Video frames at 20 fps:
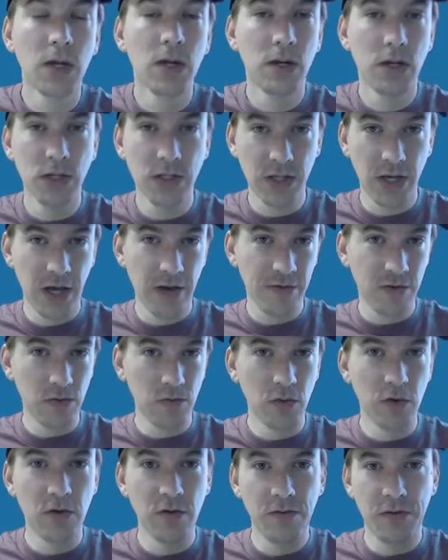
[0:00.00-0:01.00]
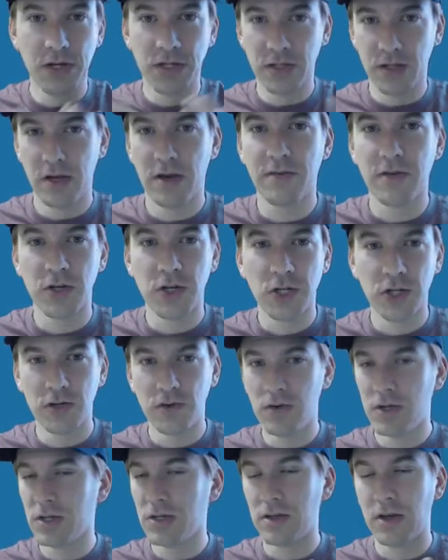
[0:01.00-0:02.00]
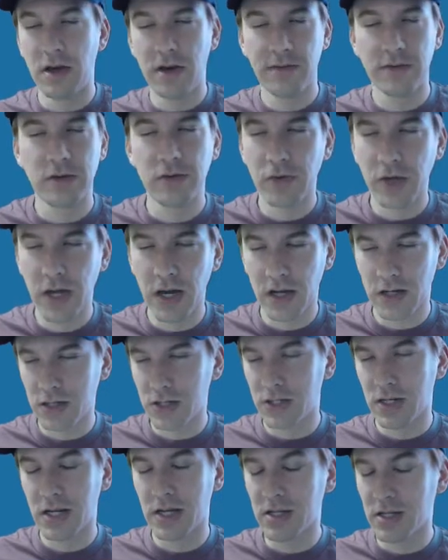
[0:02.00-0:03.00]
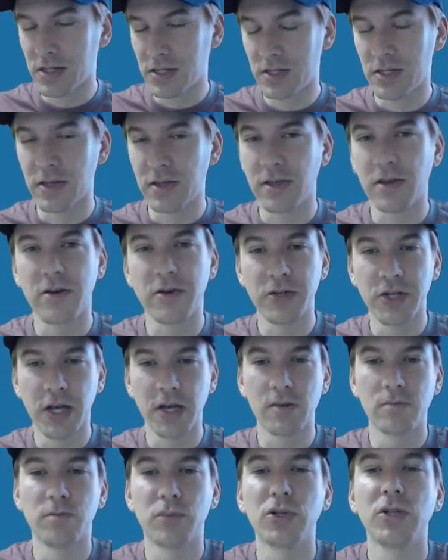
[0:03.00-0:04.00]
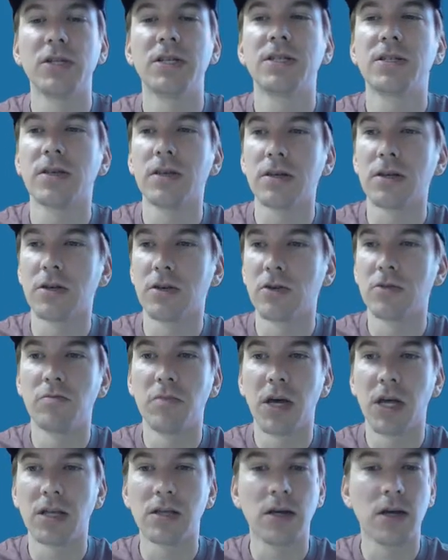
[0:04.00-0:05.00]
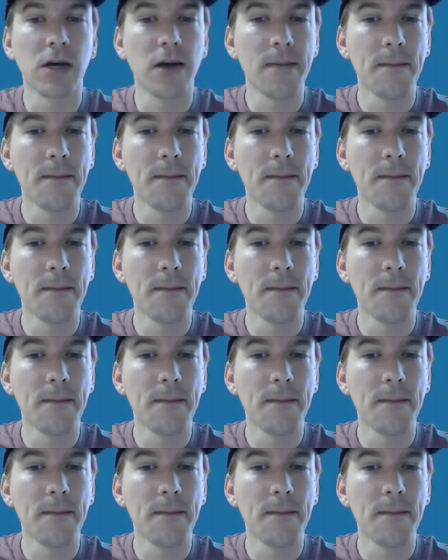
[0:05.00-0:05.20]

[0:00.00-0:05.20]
Doesn't have to move, doesn't have to shoot, doesn't have to react, just has to sit there and take bullets like a good bad guy.